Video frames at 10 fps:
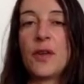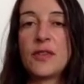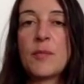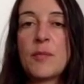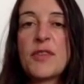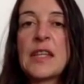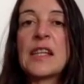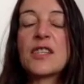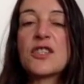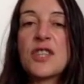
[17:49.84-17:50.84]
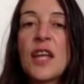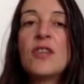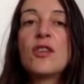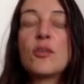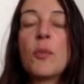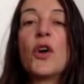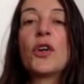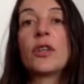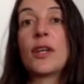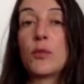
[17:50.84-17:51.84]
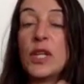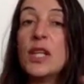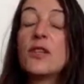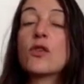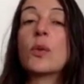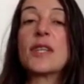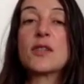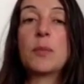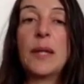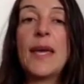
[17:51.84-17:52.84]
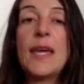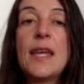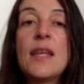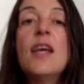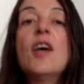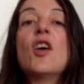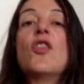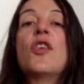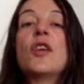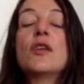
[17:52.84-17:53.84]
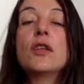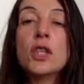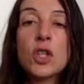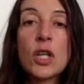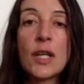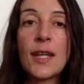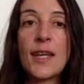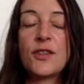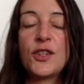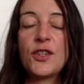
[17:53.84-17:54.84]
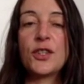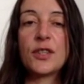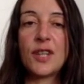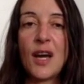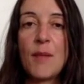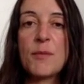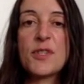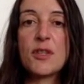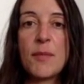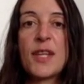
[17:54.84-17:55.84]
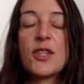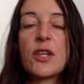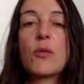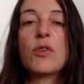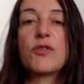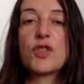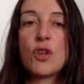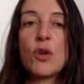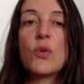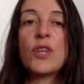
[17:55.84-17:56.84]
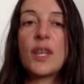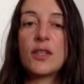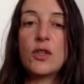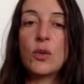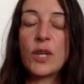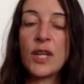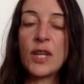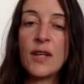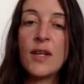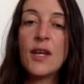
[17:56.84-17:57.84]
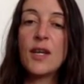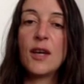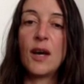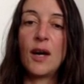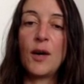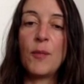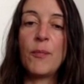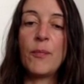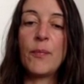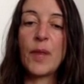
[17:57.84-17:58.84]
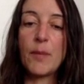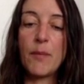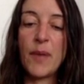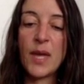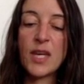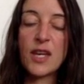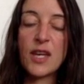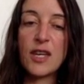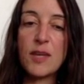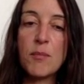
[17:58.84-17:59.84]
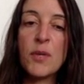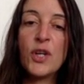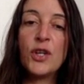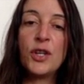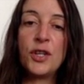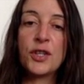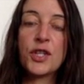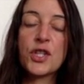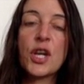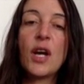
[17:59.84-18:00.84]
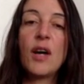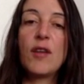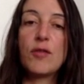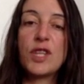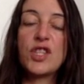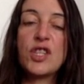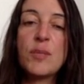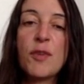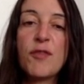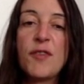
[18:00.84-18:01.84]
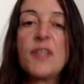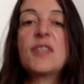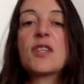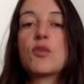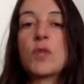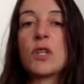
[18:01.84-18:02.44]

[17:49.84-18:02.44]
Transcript: something like the standard model that we need to explain. They look like they're time symmetric. We've shown that you can make emerge a regime of physics